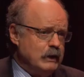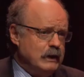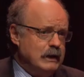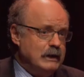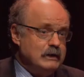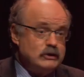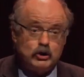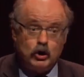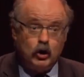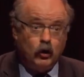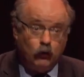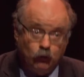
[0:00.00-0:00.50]

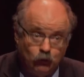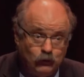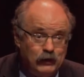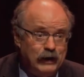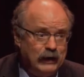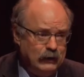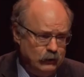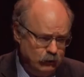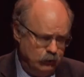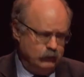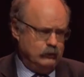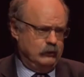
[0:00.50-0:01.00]
is
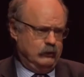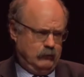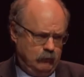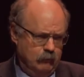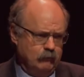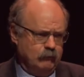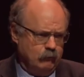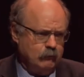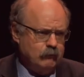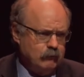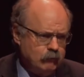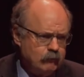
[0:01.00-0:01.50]
content.
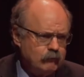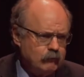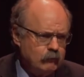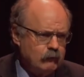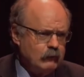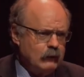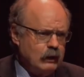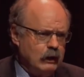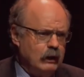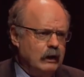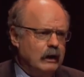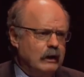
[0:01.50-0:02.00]

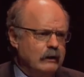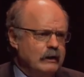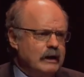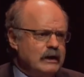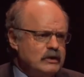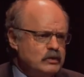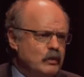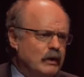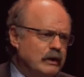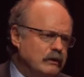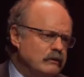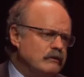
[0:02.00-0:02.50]
And
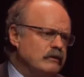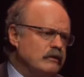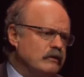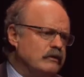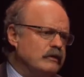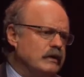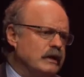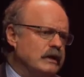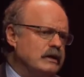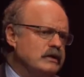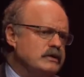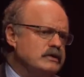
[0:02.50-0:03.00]
that's one of the
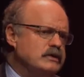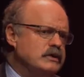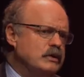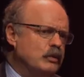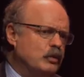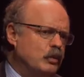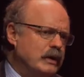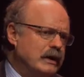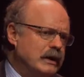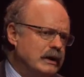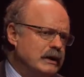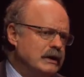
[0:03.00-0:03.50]
things that
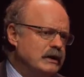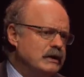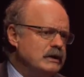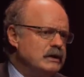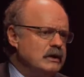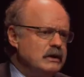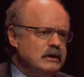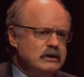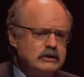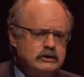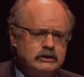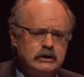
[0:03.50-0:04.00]
we're
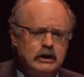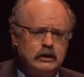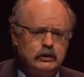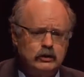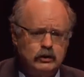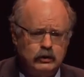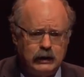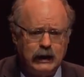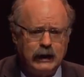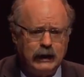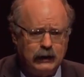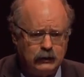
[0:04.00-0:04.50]
so
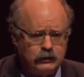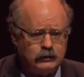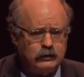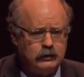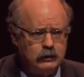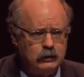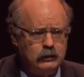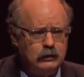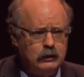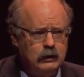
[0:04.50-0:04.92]
good at.